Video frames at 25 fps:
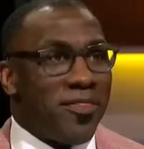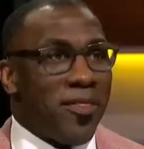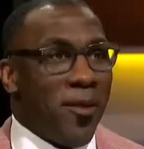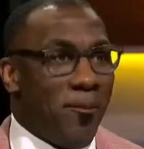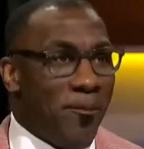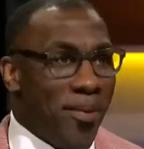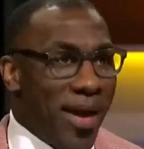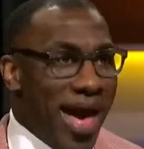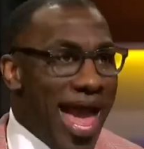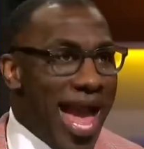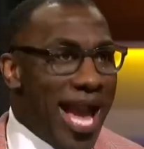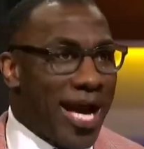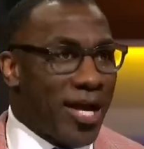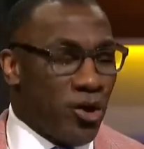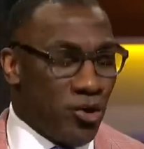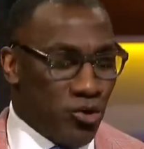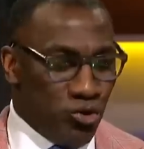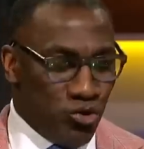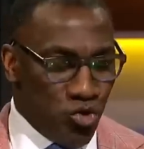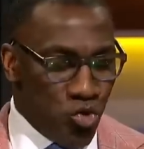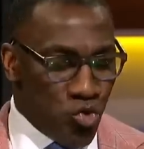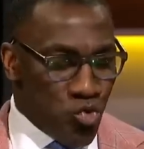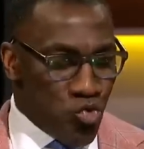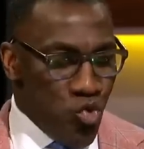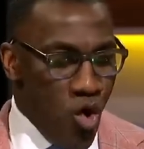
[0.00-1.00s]
the
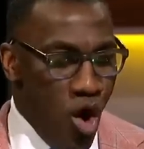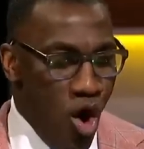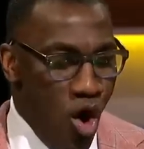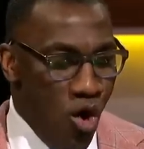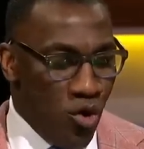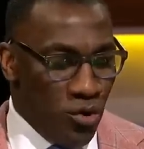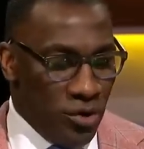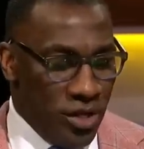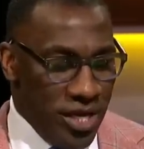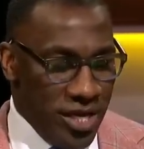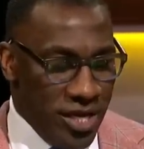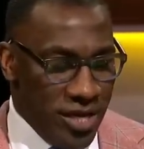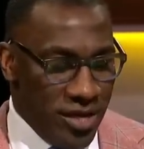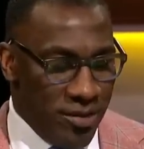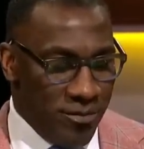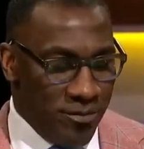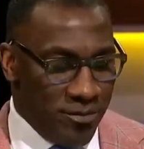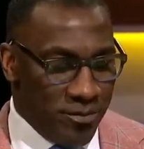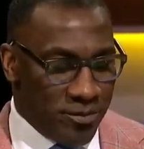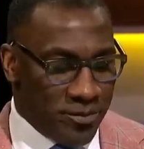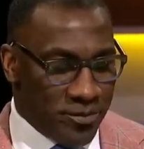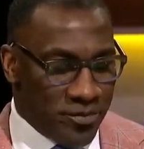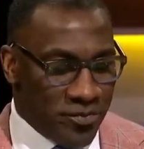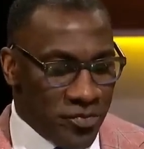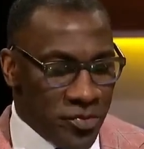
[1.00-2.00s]
Packers wronged him.
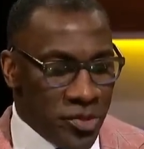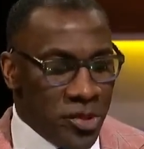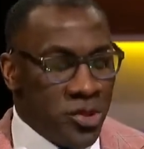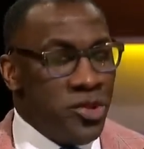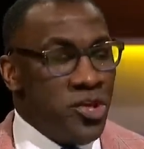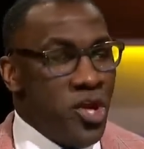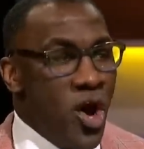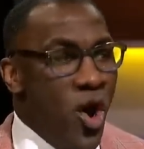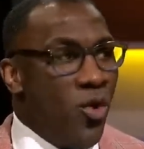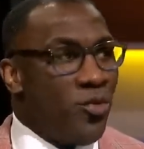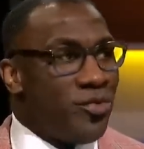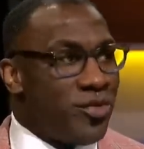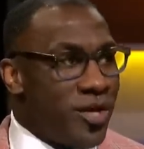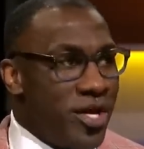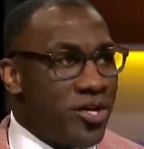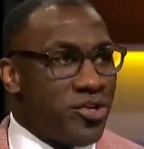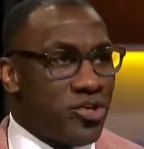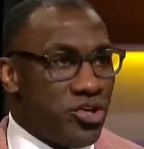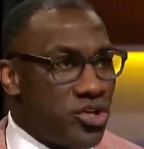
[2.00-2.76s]
No, they're